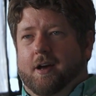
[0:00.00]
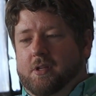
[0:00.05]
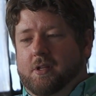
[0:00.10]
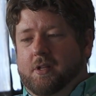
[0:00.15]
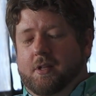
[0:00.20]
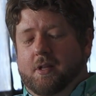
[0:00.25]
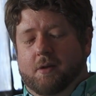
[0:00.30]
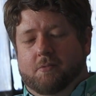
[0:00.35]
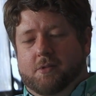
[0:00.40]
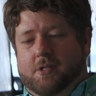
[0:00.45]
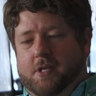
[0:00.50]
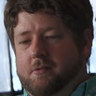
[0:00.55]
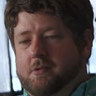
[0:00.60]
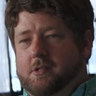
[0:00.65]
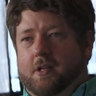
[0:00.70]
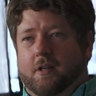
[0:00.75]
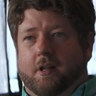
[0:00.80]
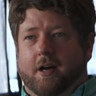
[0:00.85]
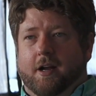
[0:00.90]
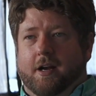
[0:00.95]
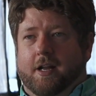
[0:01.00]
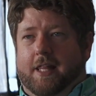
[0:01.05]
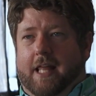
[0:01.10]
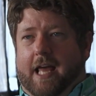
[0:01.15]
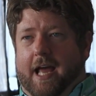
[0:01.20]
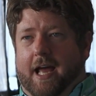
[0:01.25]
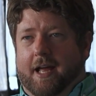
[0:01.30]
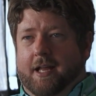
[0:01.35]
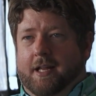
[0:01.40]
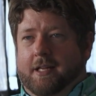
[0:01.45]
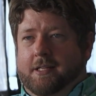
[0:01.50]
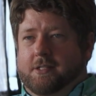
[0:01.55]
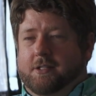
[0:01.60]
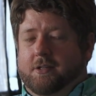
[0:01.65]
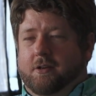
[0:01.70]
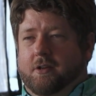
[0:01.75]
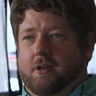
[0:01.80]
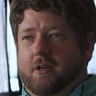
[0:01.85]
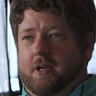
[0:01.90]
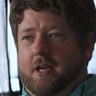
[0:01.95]
So it was a lot of that, and
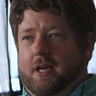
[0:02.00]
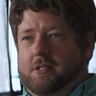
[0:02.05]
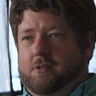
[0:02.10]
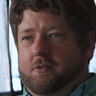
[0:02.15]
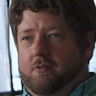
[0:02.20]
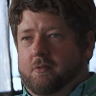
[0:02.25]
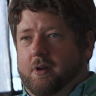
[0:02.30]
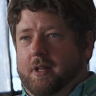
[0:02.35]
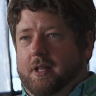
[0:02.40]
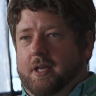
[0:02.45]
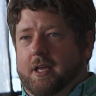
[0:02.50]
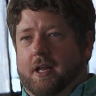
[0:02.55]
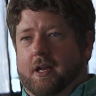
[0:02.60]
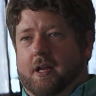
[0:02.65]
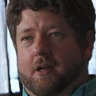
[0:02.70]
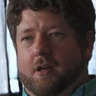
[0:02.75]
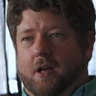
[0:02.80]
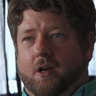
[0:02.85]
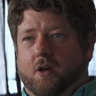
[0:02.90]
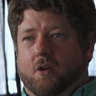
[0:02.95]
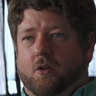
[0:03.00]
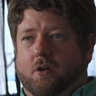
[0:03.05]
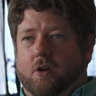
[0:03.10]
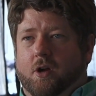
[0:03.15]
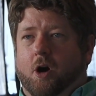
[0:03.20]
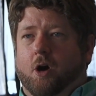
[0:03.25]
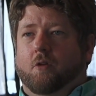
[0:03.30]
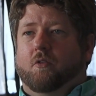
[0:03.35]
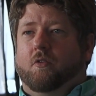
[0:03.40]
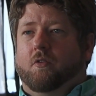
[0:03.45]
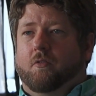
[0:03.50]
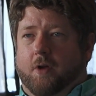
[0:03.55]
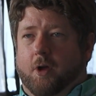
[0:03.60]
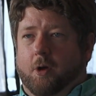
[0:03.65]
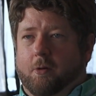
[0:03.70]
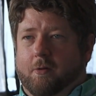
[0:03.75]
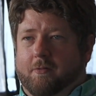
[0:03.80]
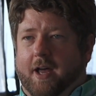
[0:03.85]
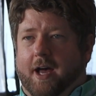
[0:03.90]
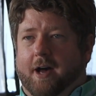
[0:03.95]
so you got to really get a good
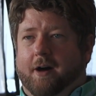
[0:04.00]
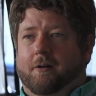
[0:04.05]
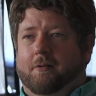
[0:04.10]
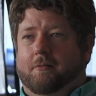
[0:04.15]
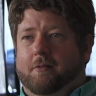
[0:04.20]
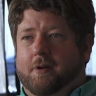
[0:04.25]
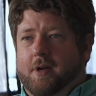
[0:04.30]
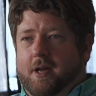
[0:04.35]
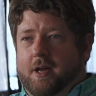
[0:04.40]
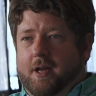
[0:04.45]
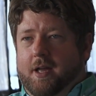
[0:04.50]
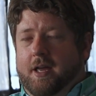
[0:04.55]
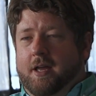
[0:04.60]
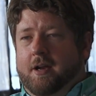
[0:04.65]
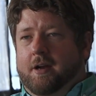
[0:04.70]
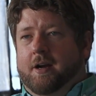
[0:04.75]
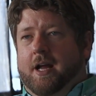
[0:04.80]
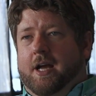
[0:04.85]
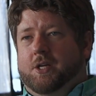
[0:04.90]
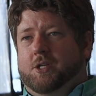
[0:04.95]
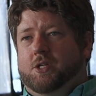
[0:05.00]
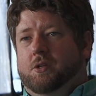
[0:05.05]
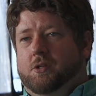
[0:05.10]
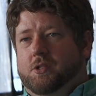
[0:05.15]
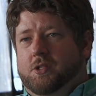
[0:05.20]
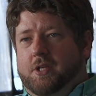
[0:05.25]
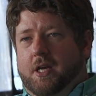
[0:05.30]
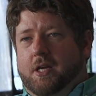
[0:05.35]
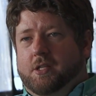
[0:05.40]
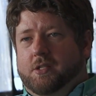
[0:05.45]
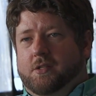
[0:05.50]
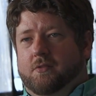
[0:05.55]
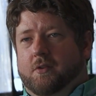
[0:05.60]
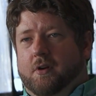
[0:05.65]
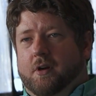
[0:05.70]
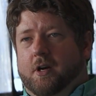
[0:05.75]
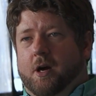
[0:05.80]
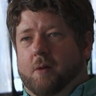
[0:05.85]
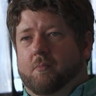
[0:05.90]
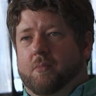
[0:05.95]
overview of how international sales
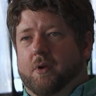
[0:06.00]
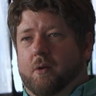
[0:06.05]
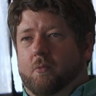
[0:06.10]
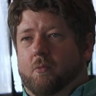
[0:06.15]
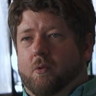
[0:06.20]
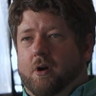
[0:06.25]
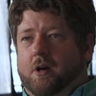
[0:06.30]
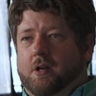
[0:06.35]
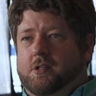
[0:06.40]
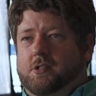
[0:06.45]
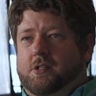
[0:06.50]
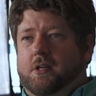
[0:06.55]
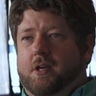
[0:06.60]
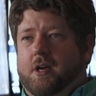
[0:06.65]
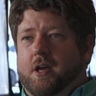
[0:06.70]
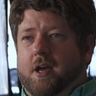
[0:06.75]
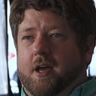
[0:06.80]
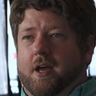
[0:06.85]
for a company works.